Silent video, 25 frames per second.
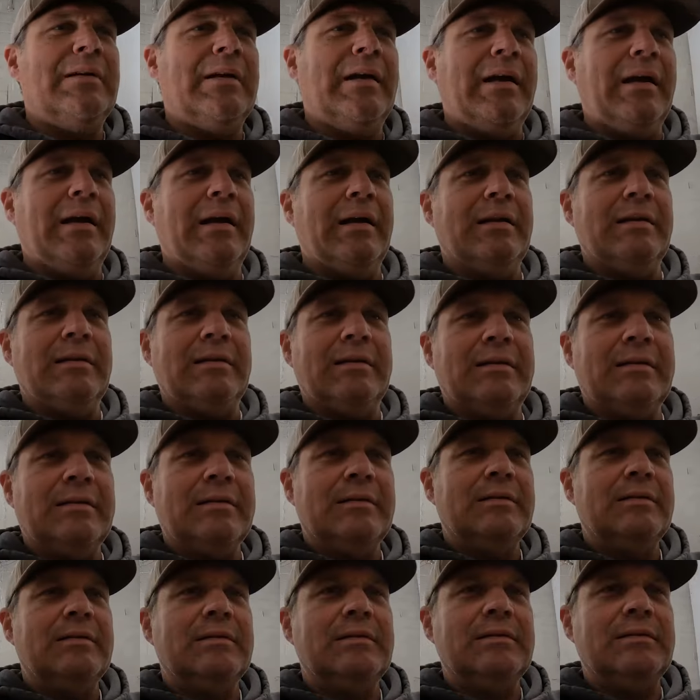And
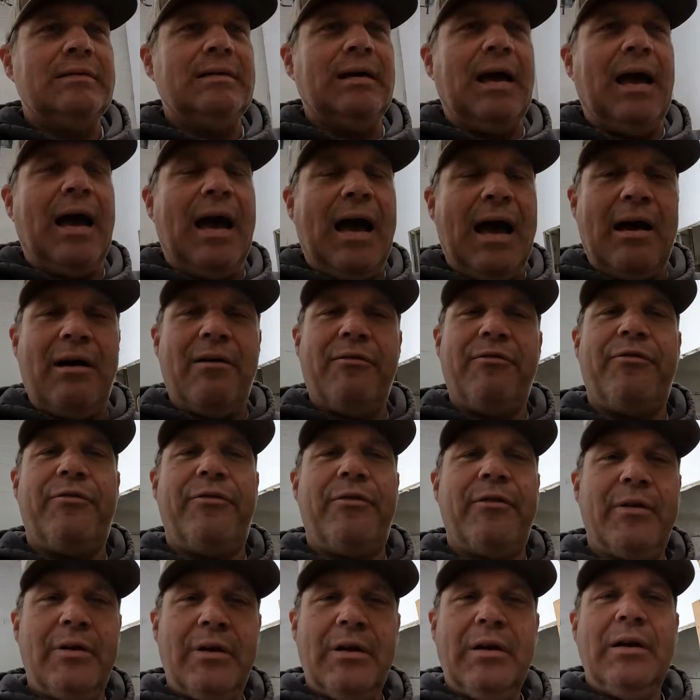to
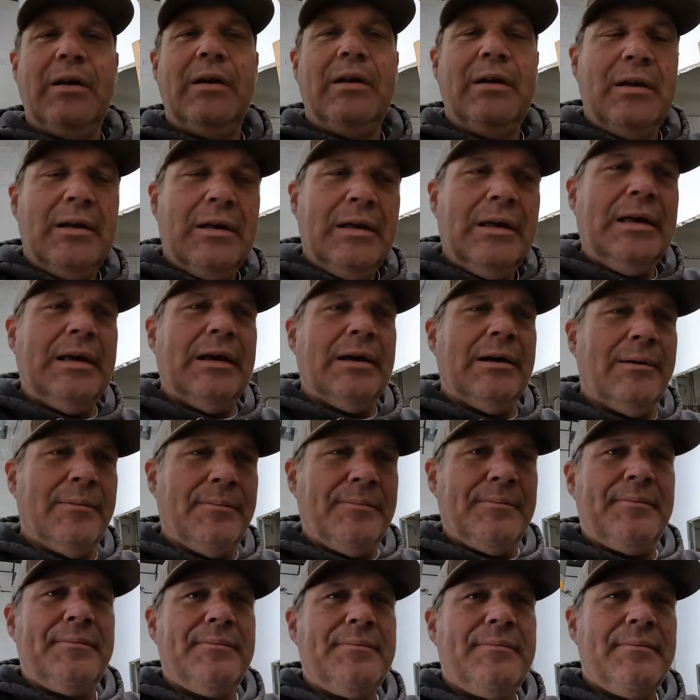have
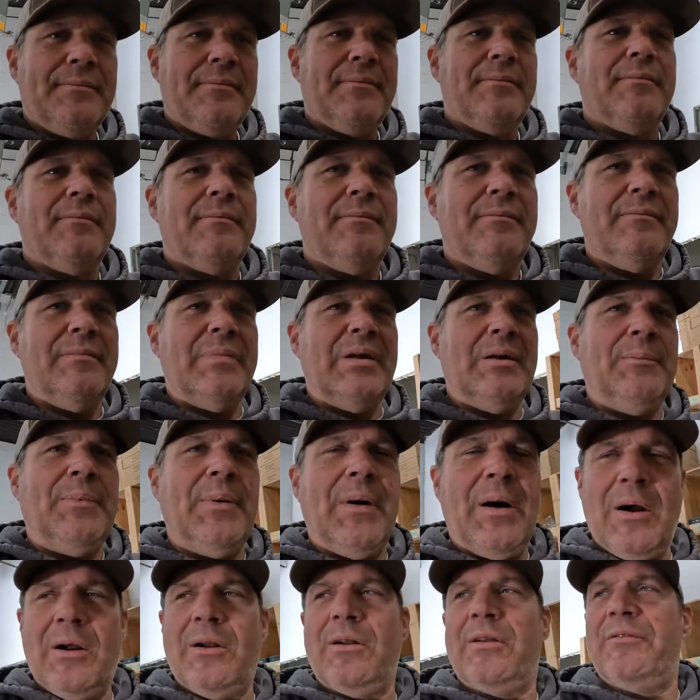him be
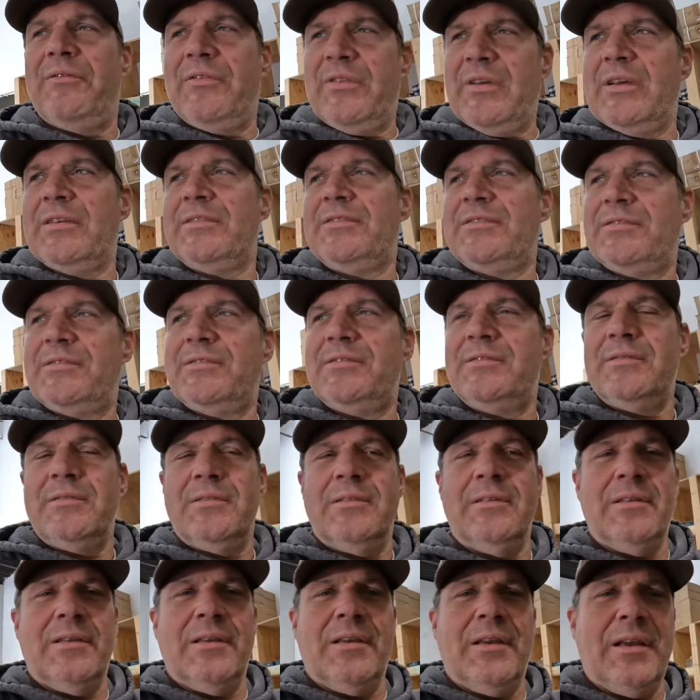part of this
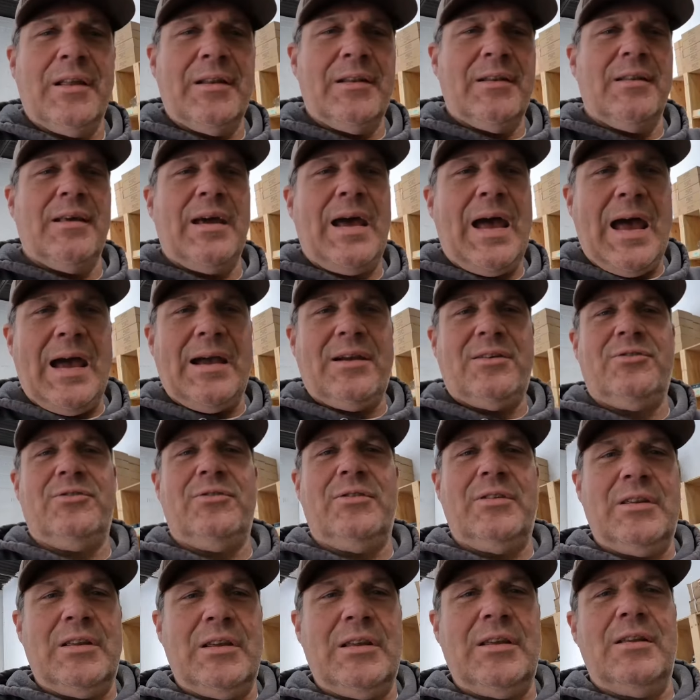and to
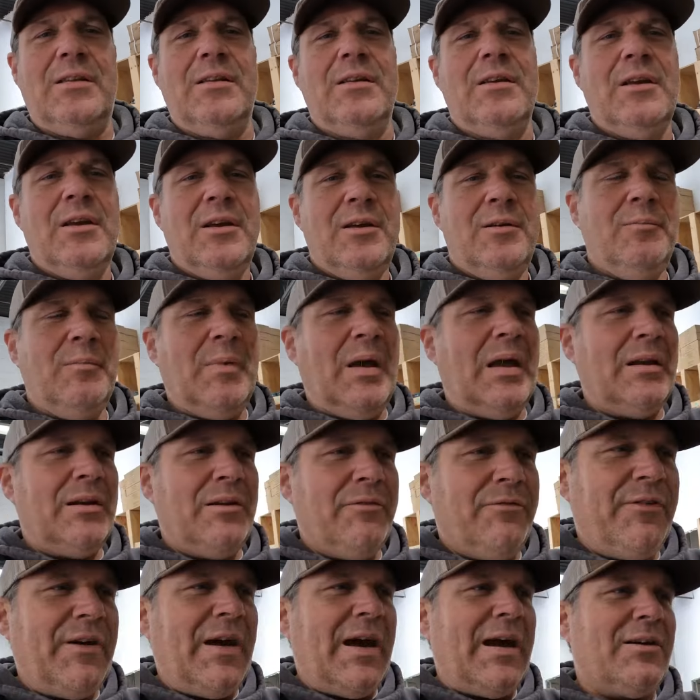actually
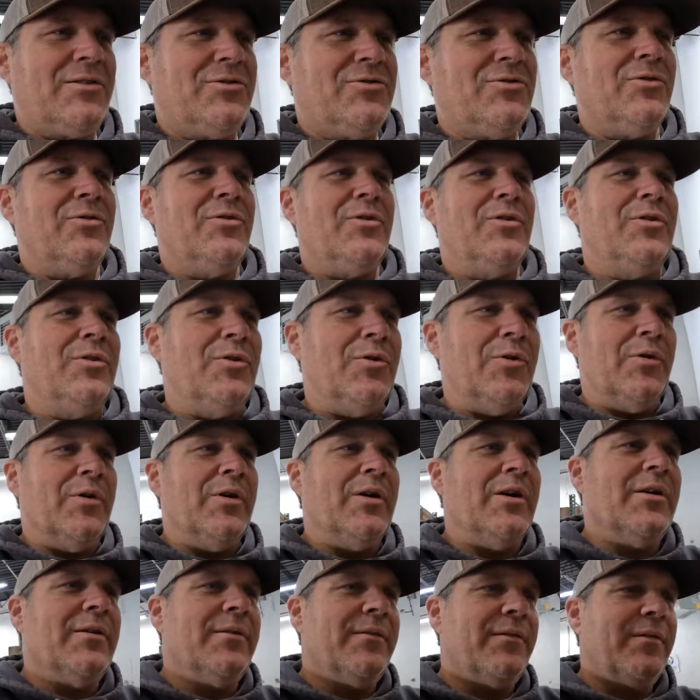manufacture the
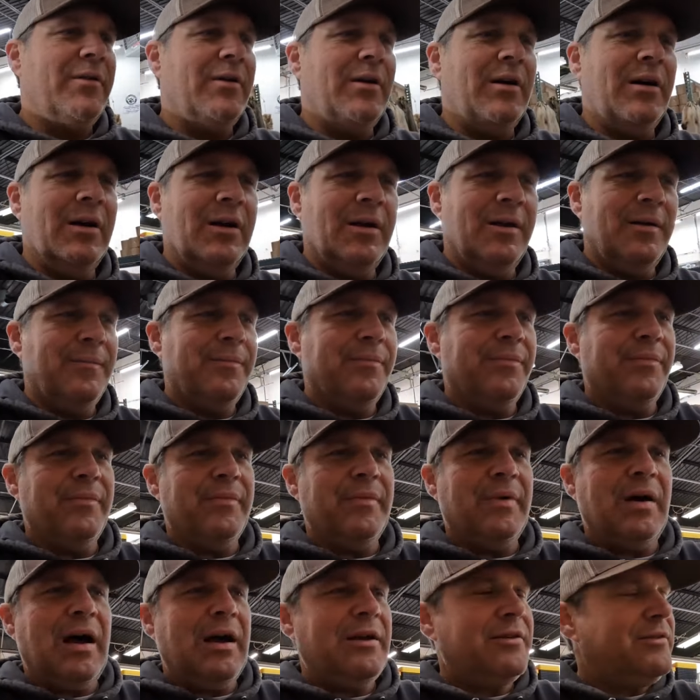lure,
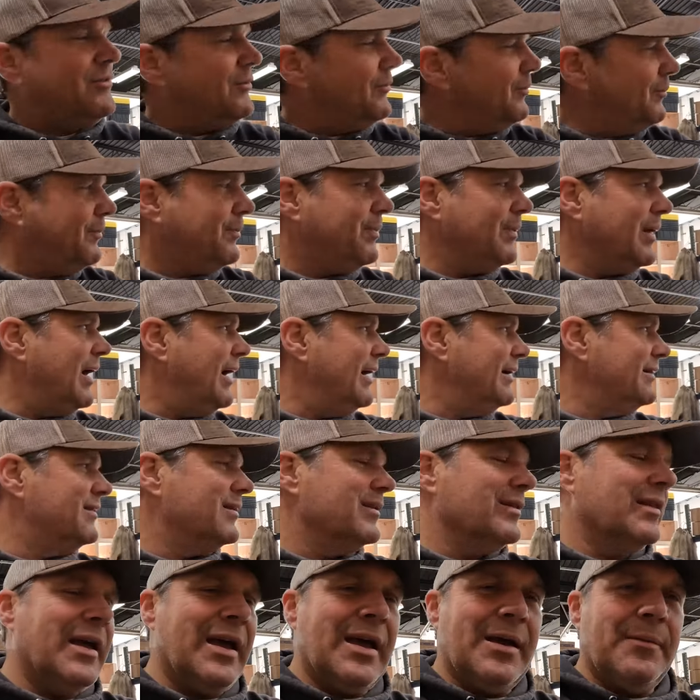I supplied
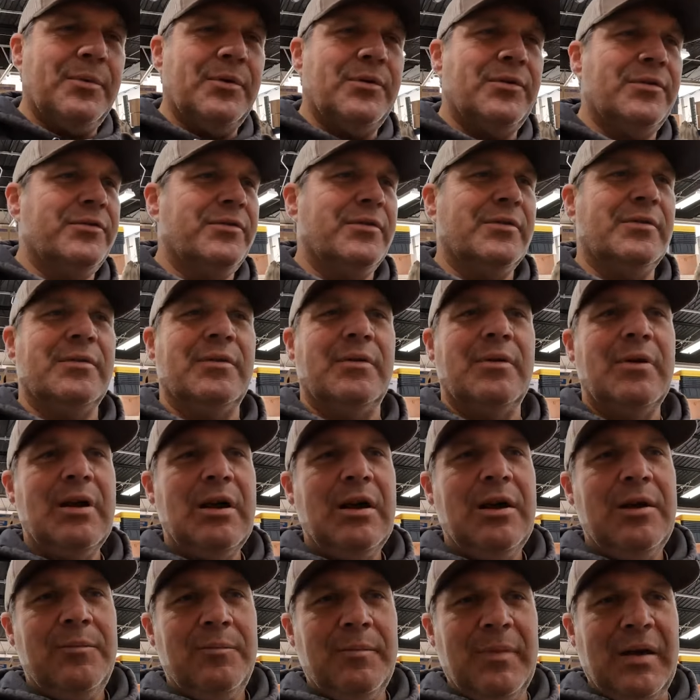the labels and
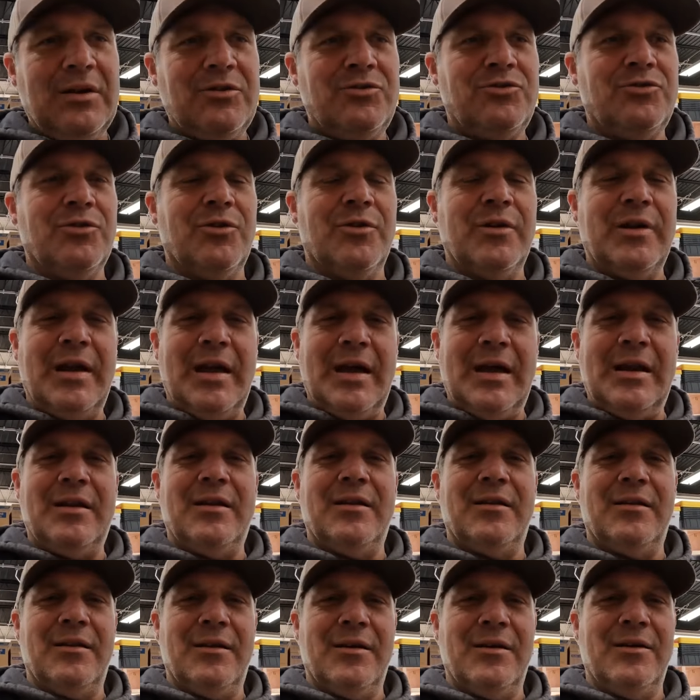made sure he had
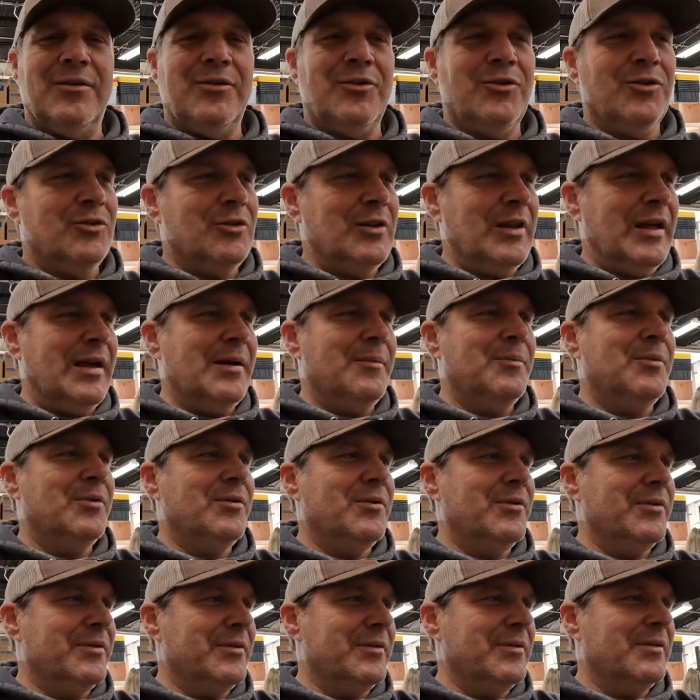a good
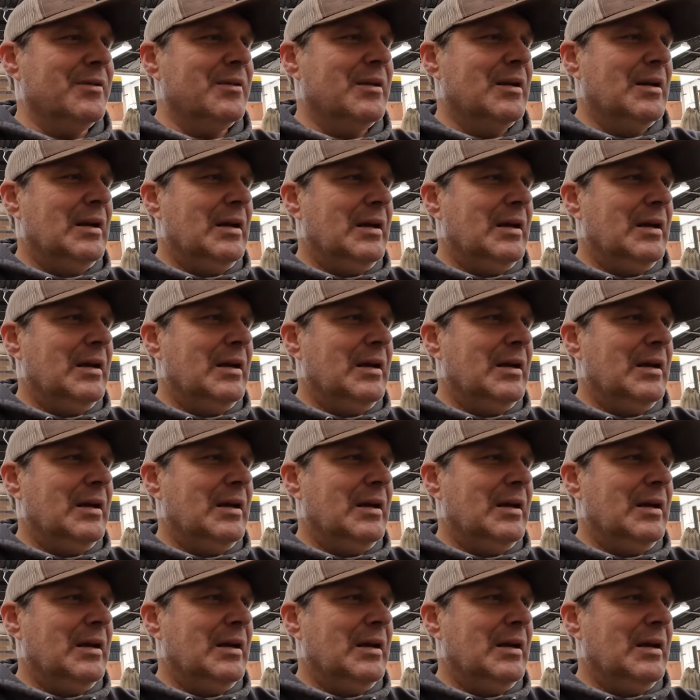label and